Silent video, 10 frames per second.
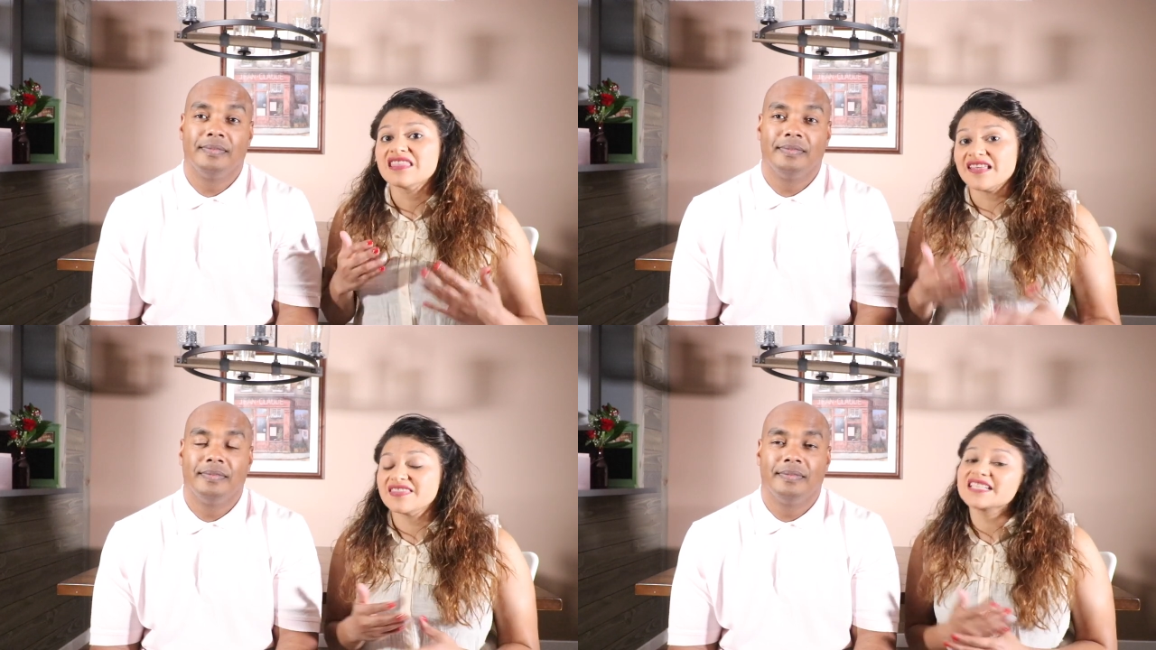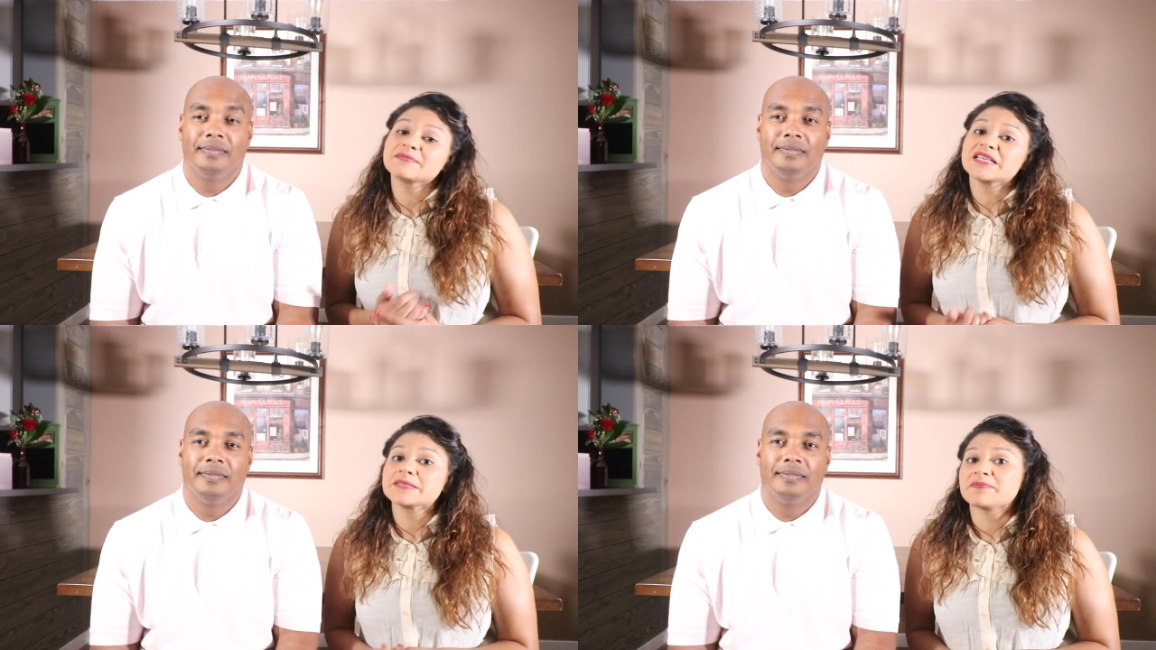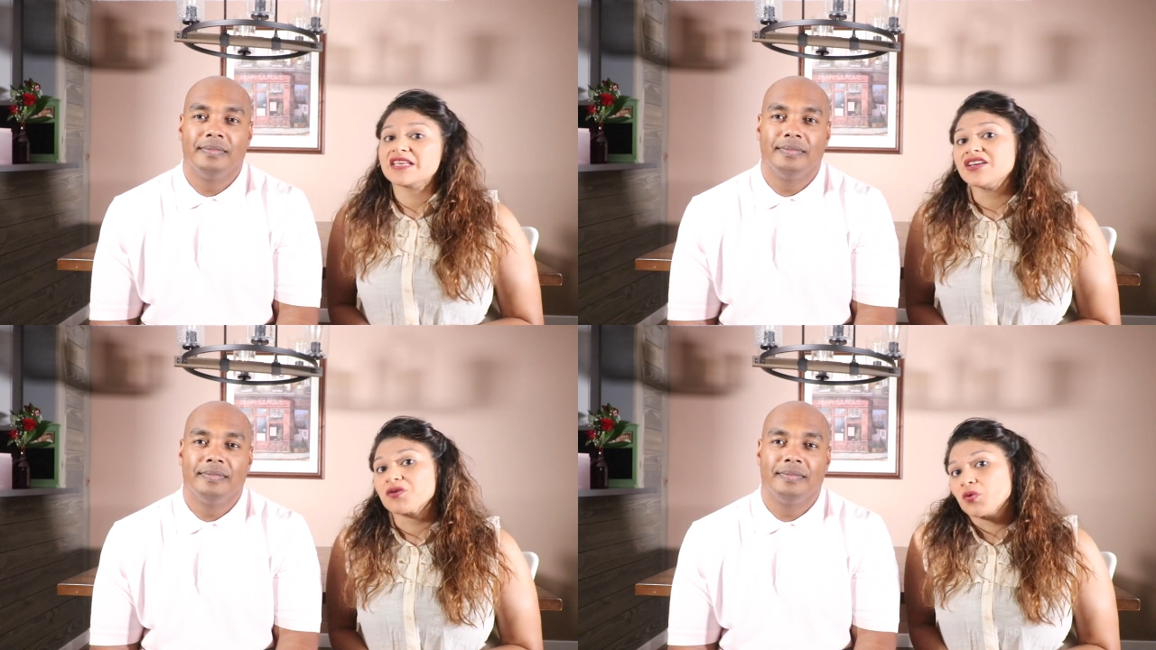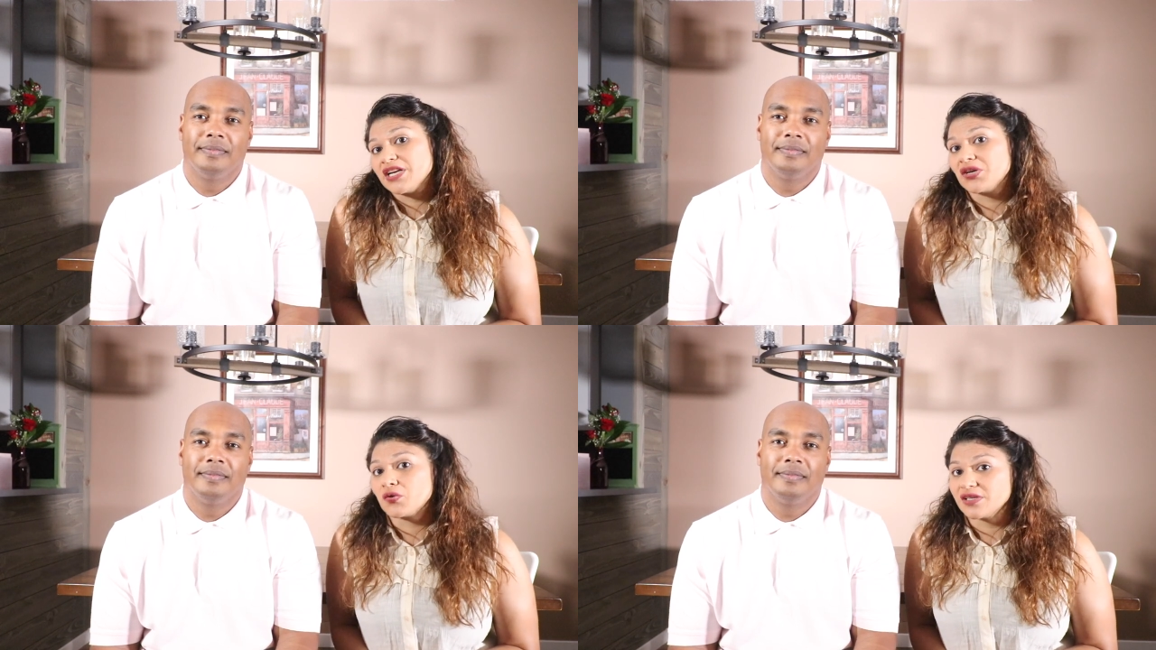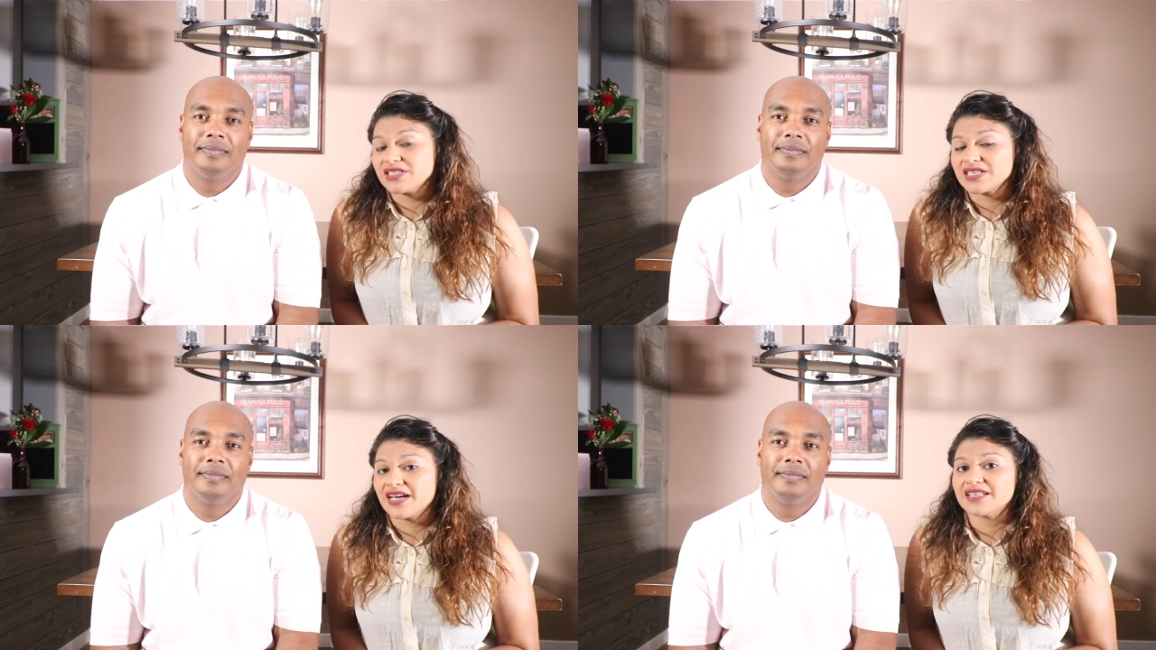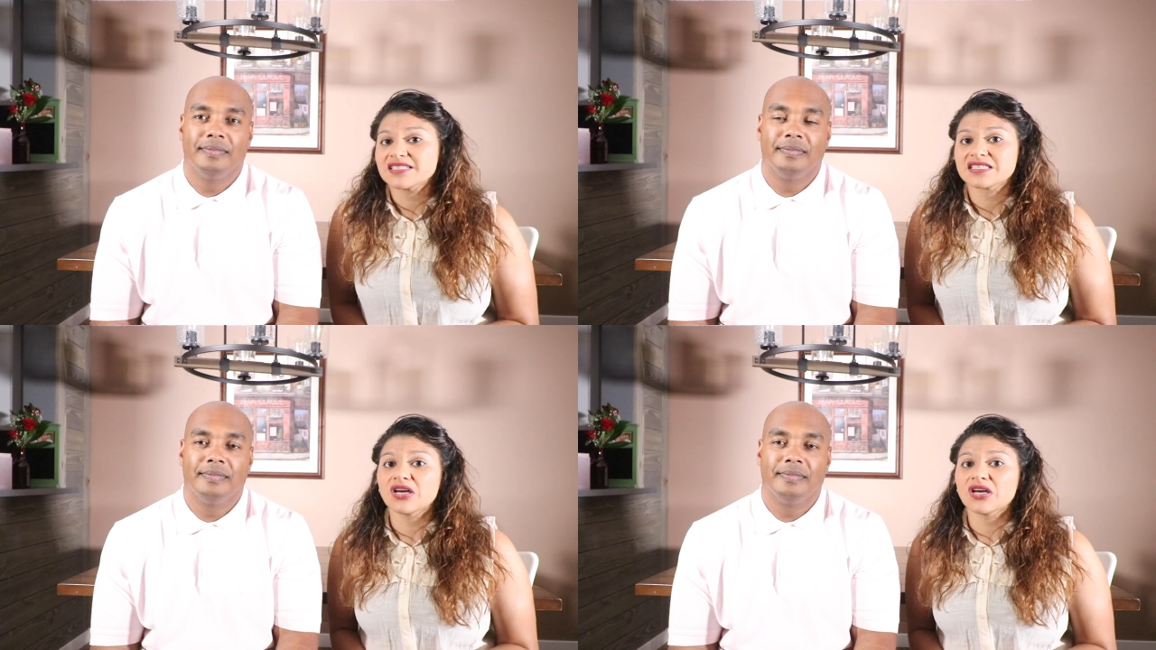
Speaker 1: that this might be your one and only chance.